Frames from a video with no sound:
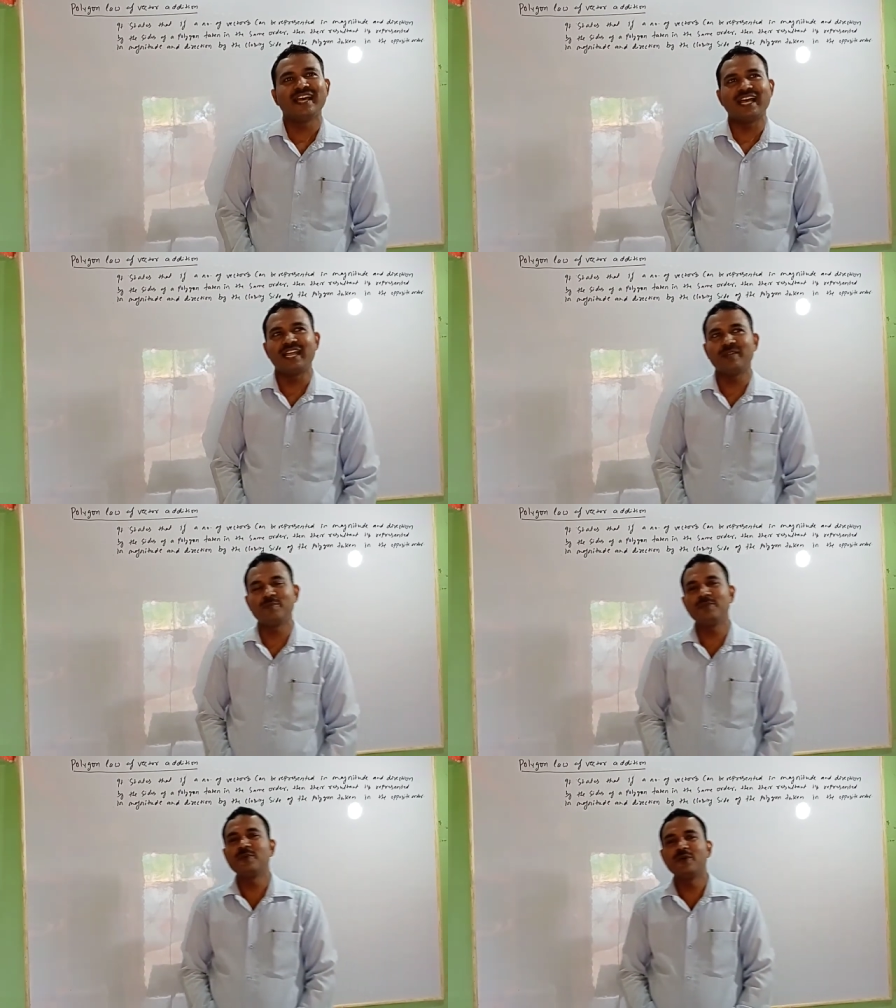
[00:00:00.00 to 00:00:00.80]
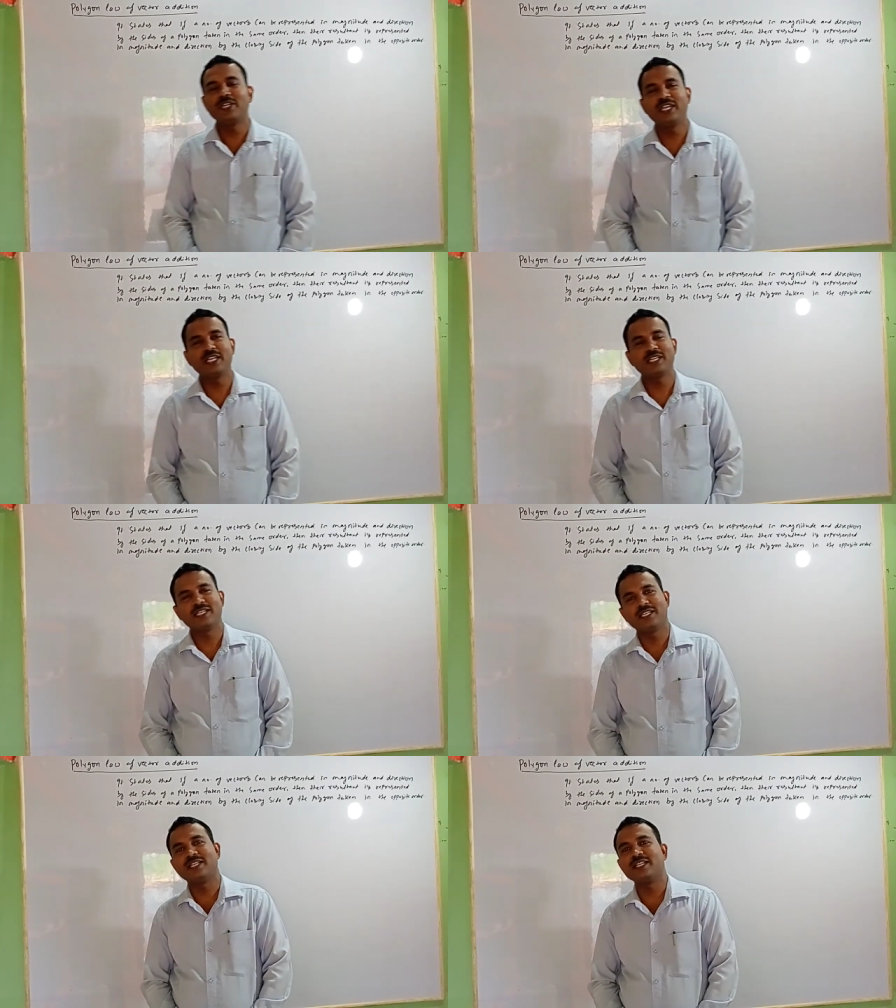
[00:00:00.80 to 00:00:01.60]
And before it,
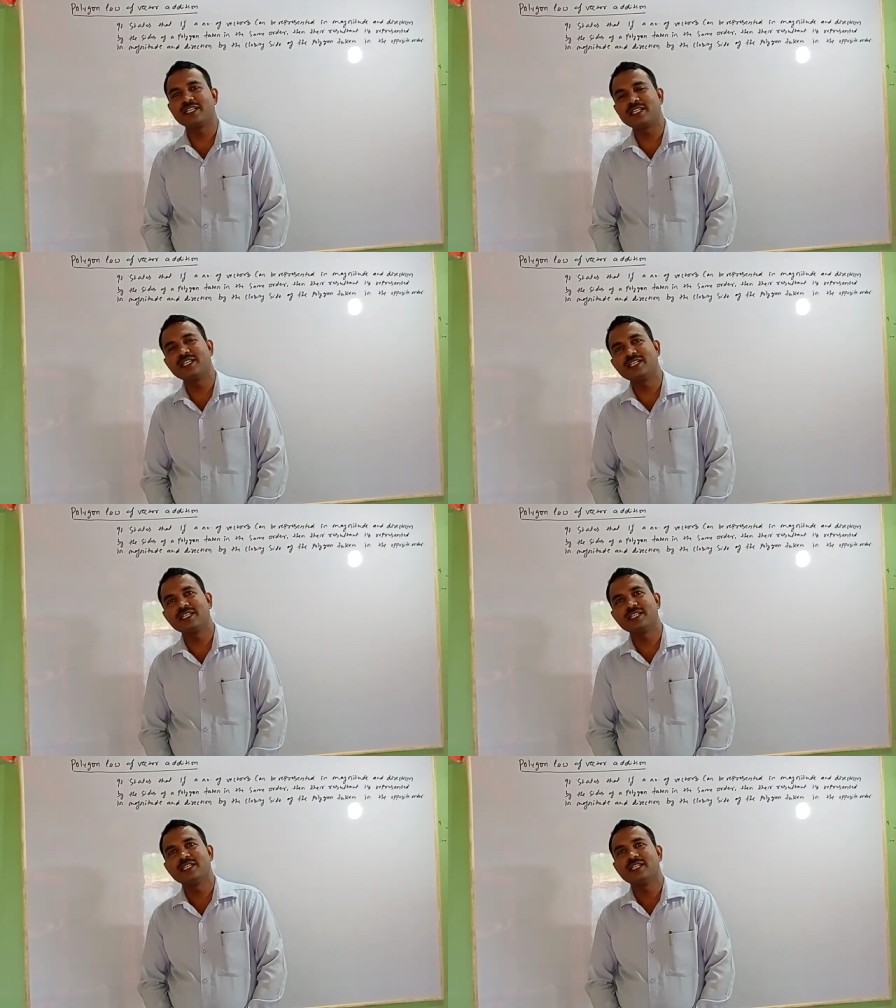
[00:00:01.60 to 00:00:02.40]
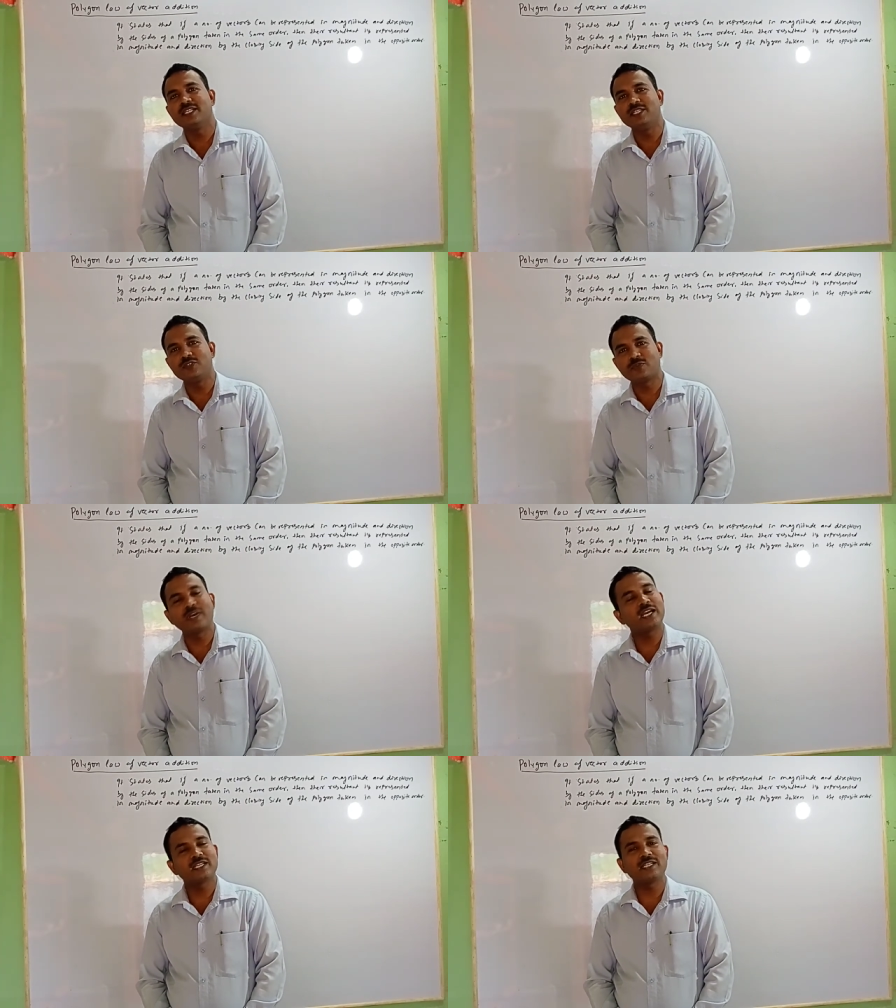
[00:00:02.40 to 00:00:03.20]
related in your
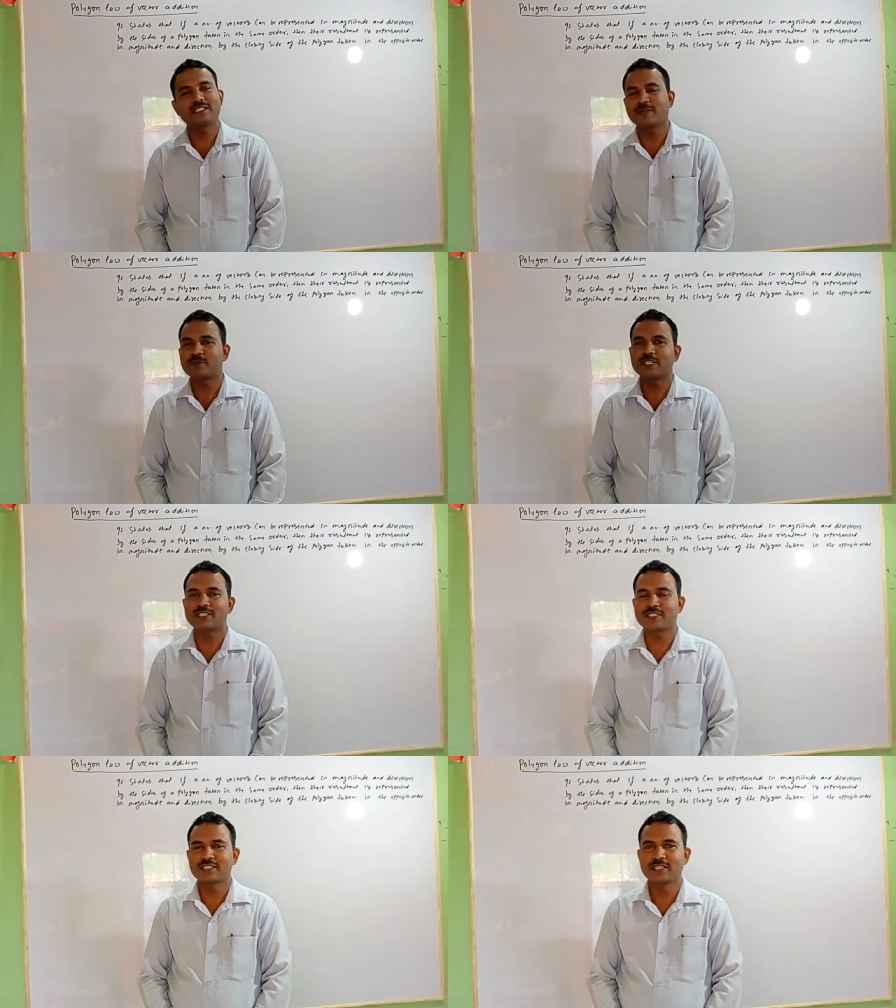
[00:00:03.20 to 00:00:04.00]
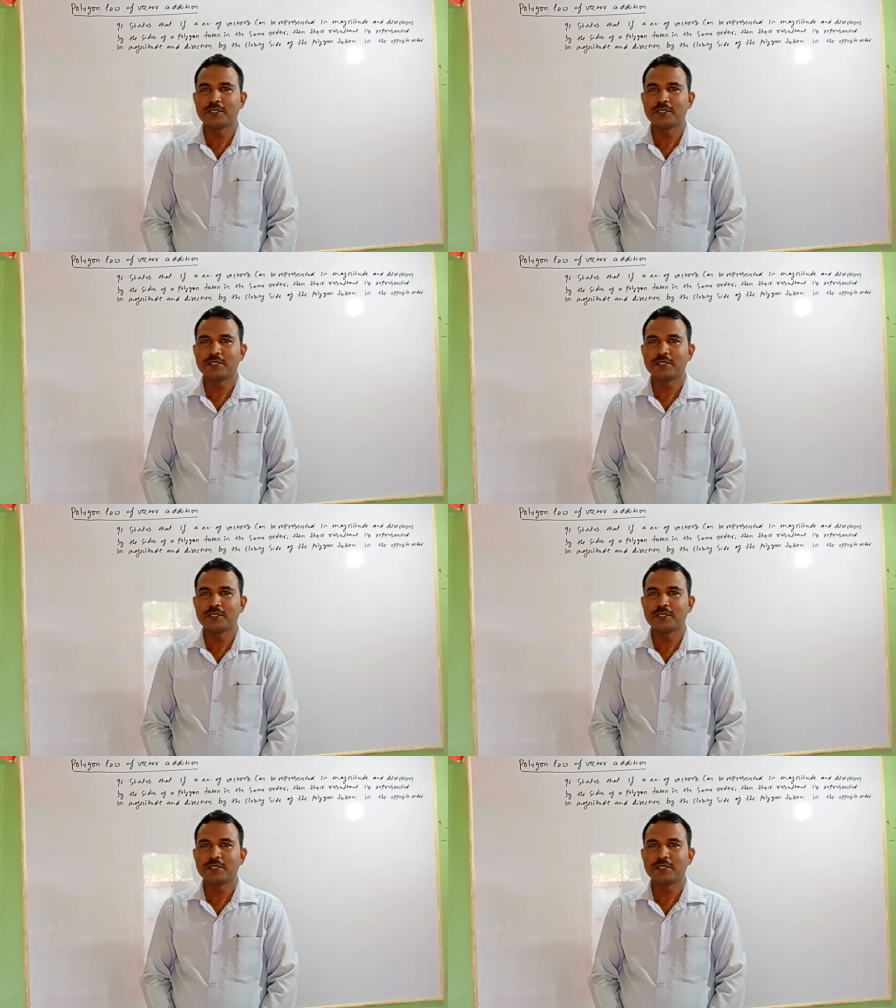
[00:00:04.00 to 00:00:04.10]
vector chapters,